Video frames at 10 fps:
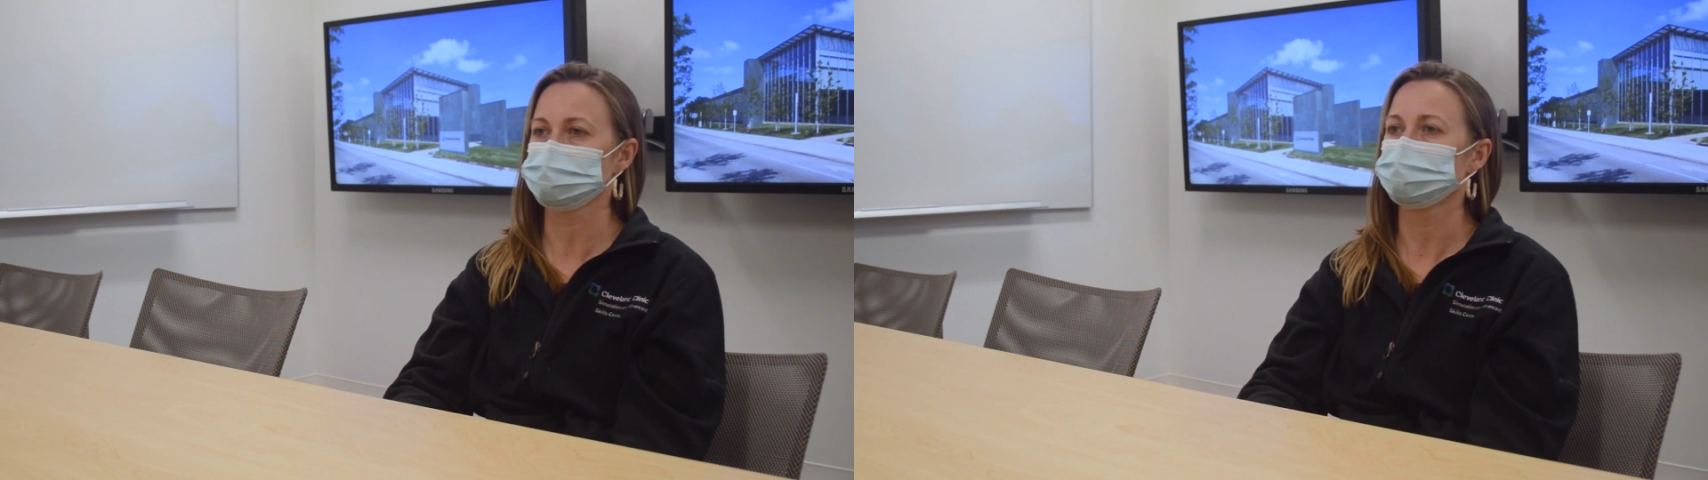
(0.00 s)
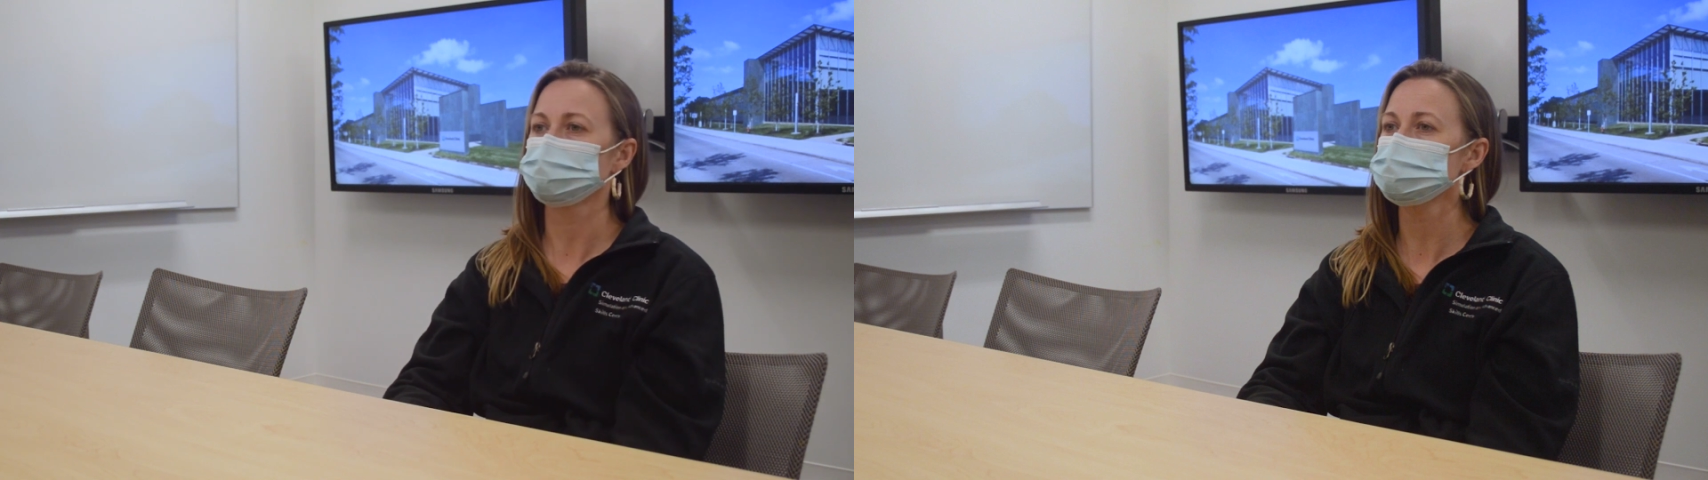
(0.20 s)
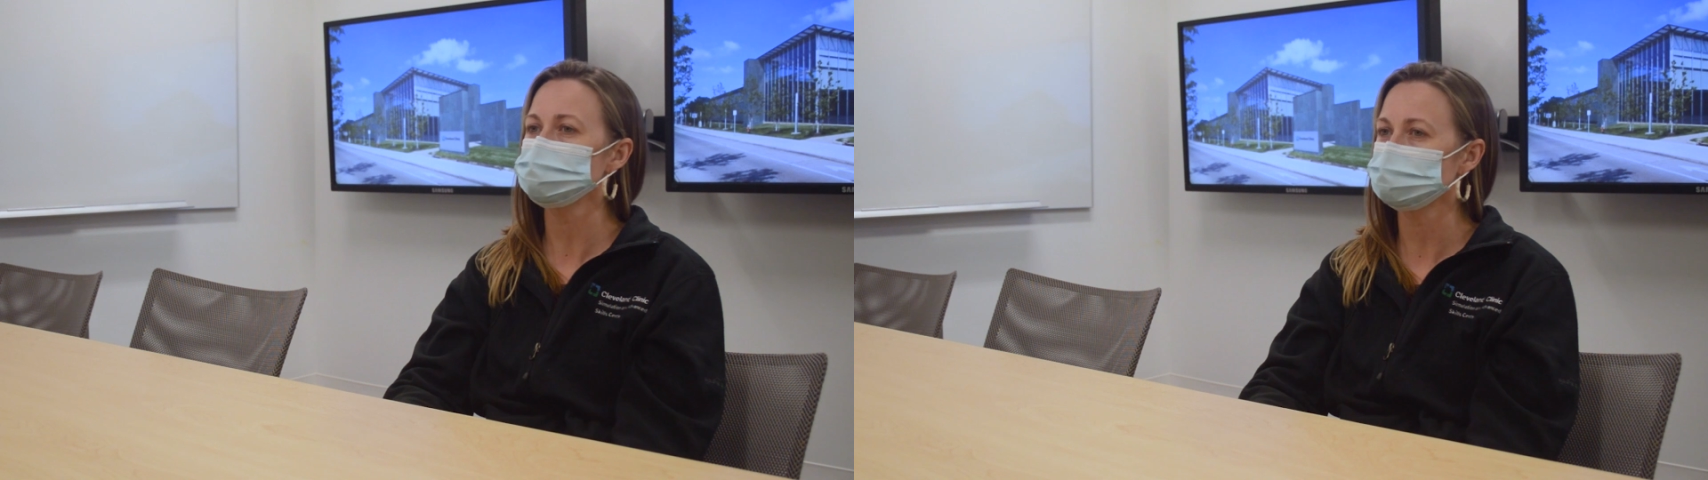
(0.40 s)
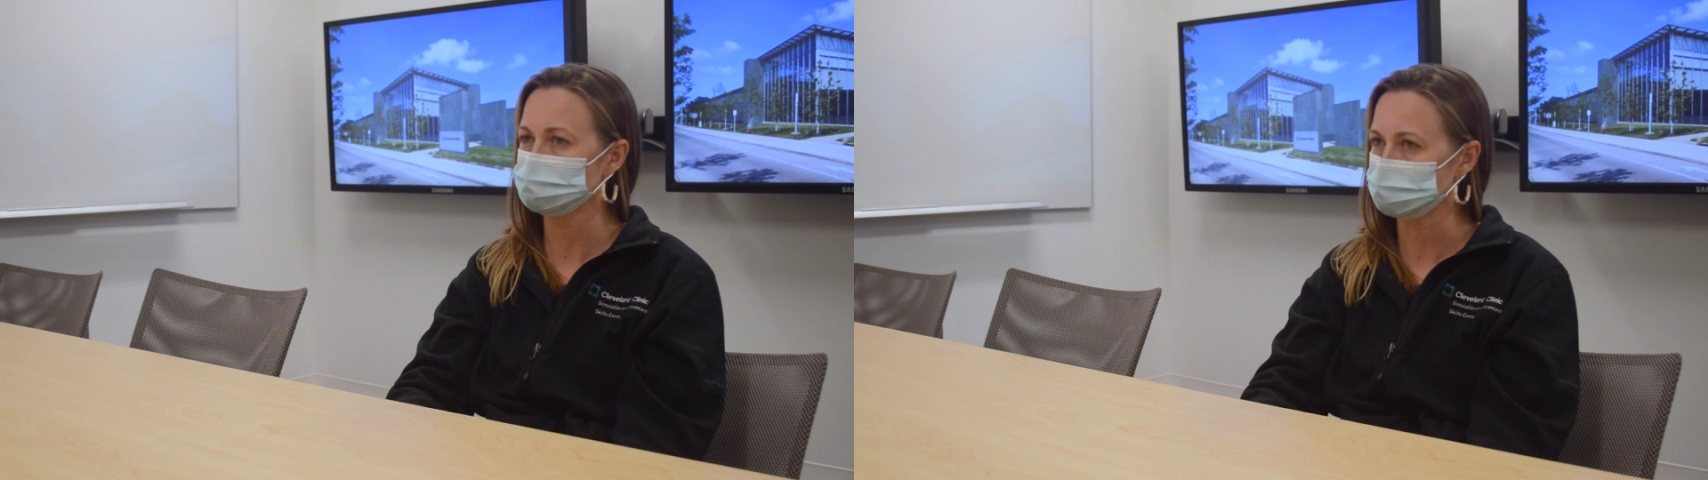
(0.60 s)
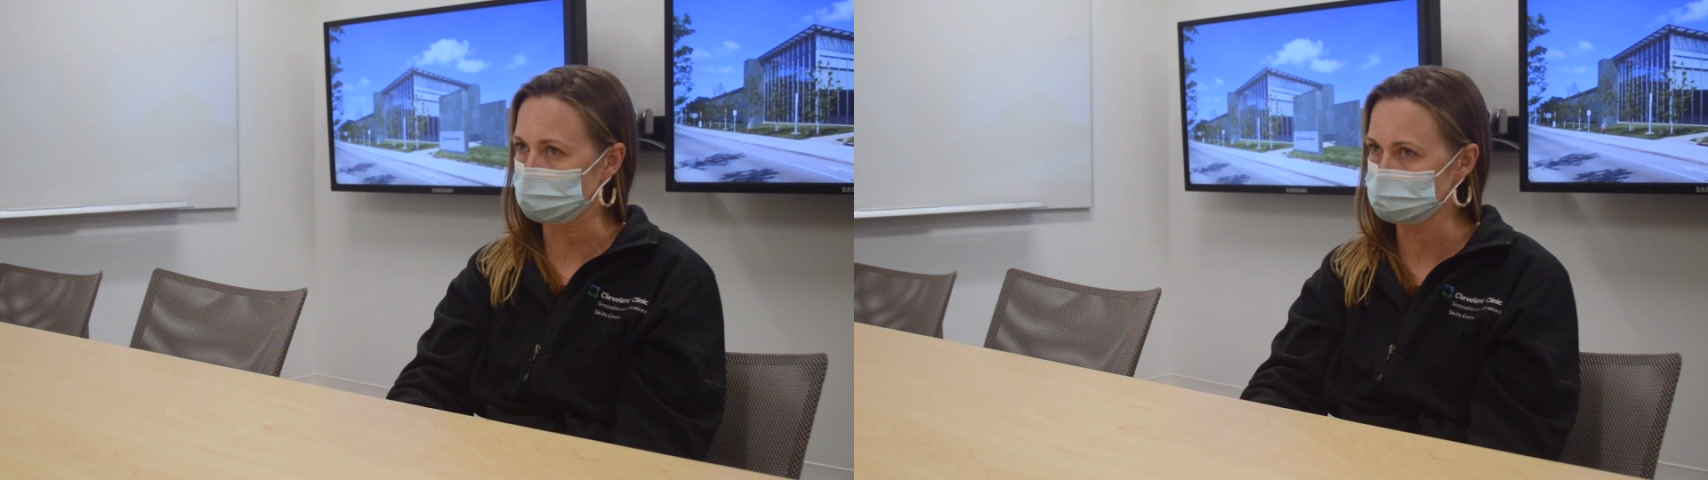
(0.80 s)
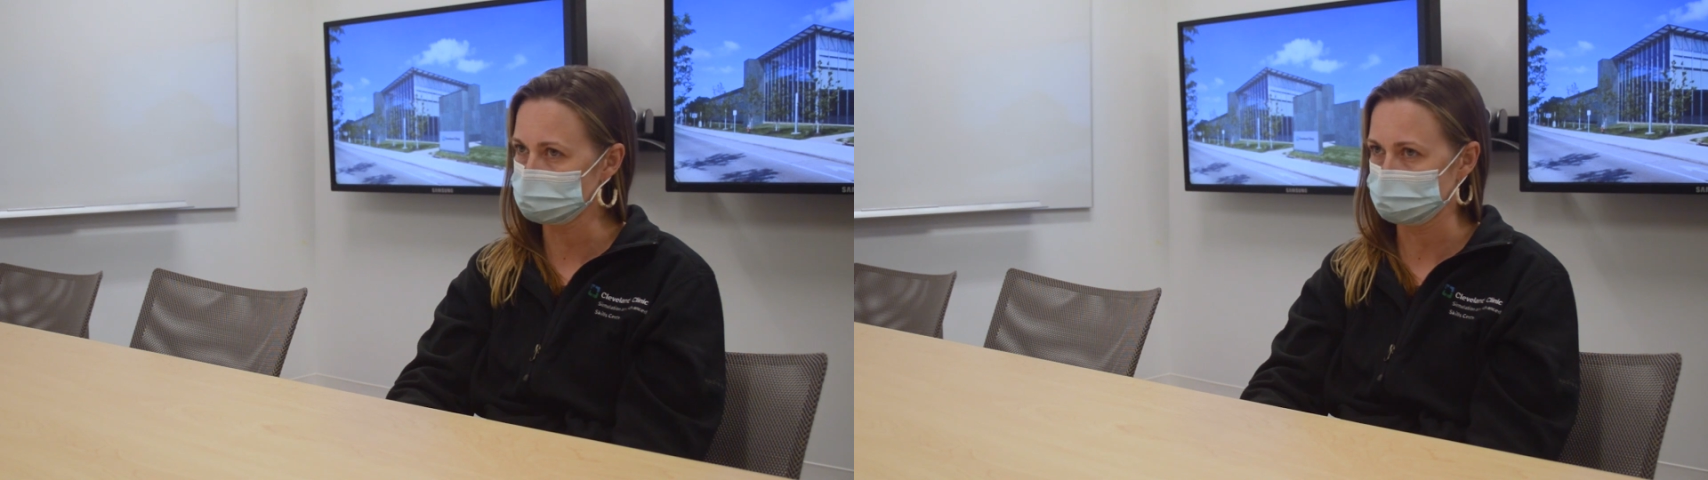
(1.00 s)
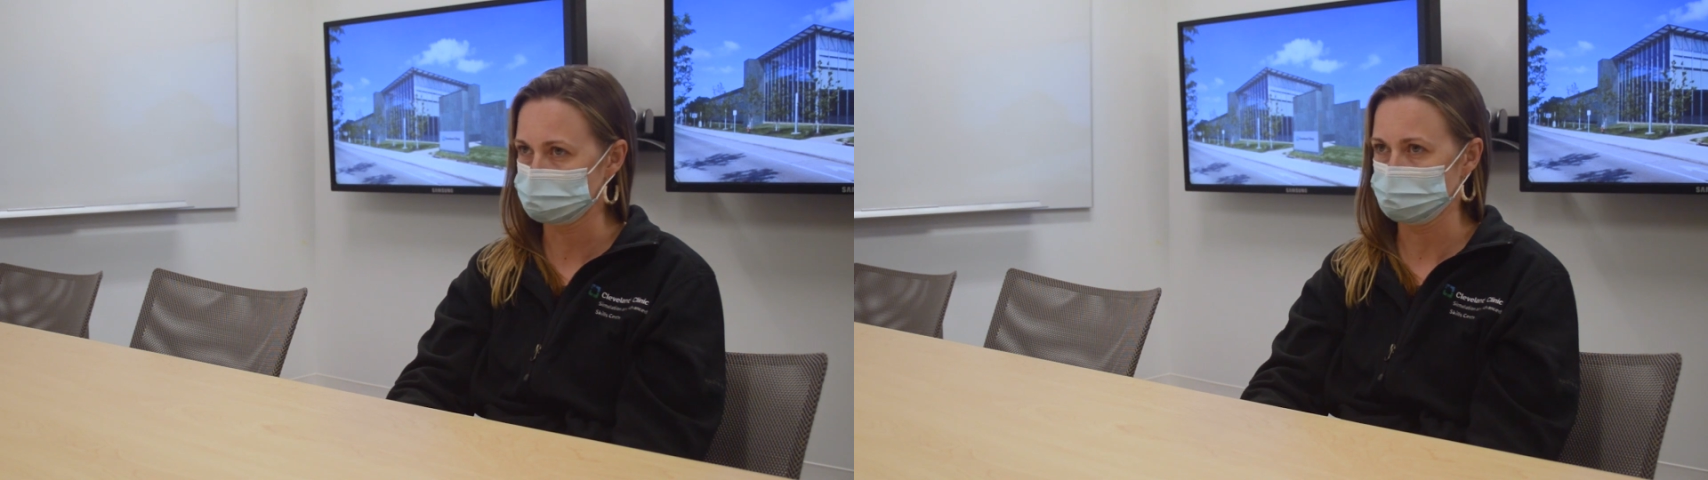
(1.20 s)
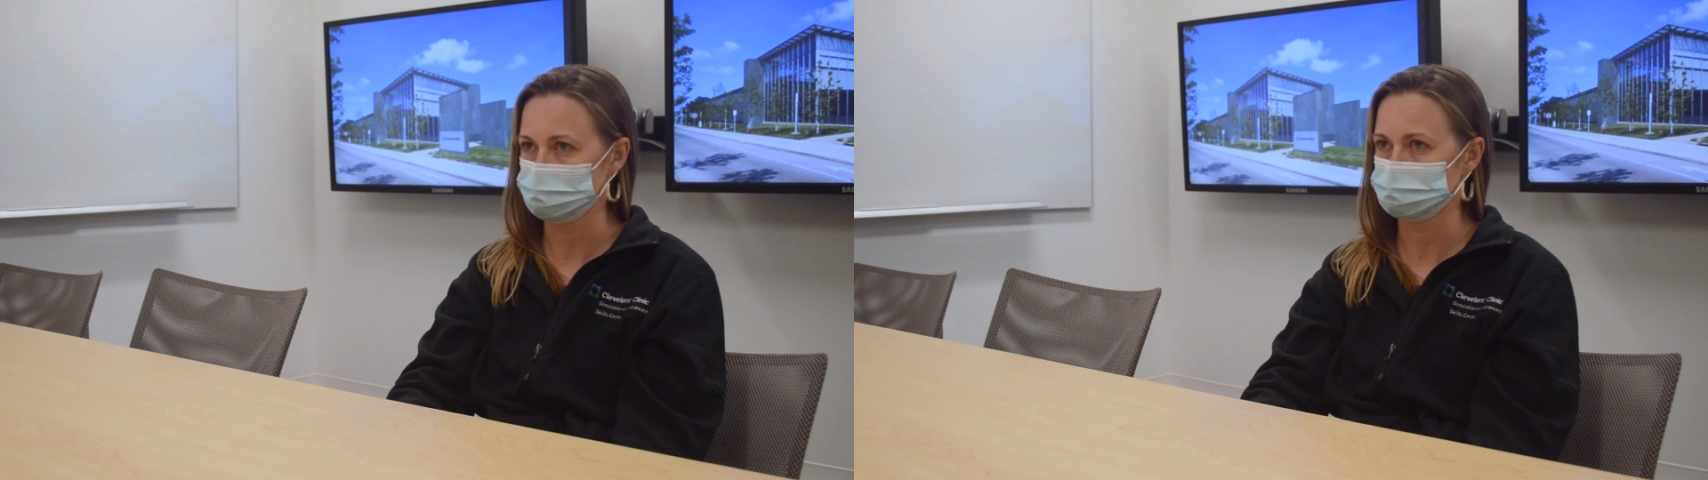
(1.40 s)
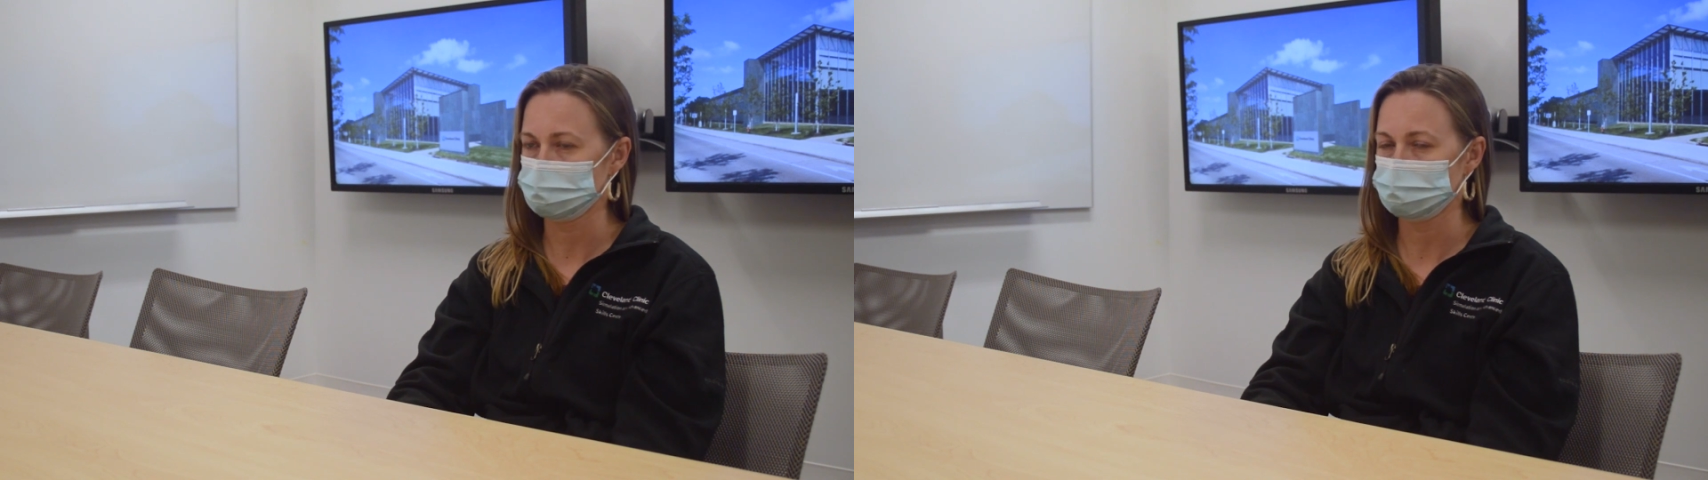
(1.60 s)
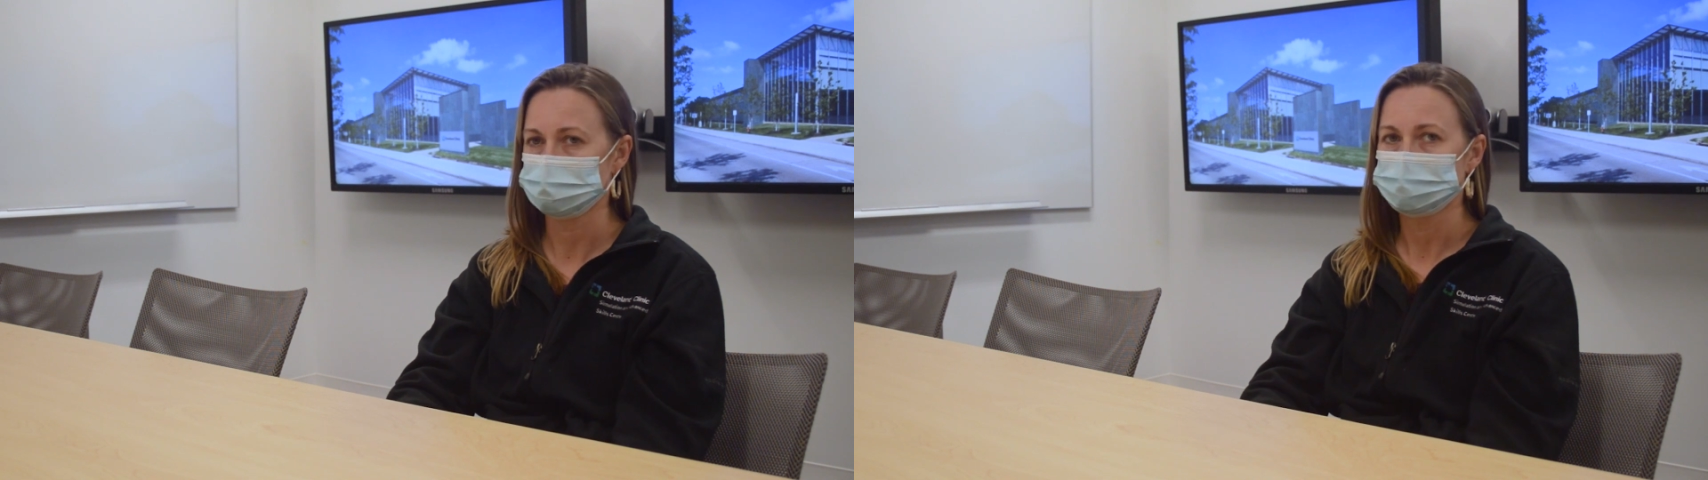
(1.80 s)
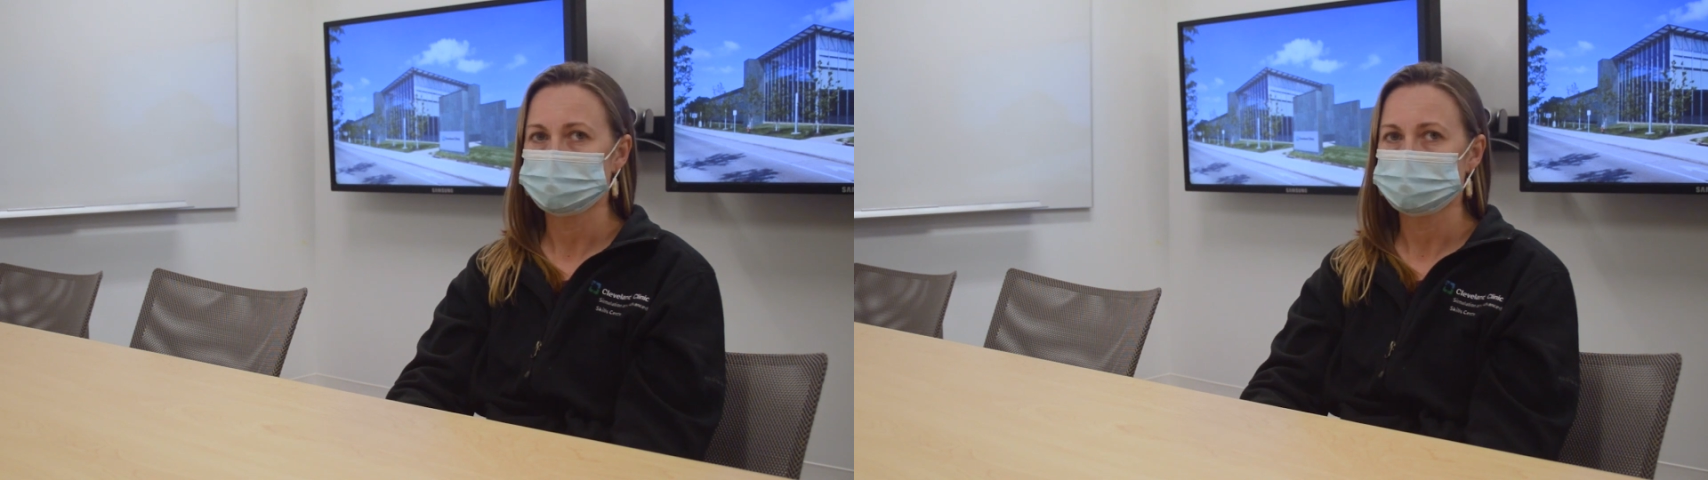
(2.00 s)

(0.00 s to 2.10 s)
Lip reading: What are some of the processes that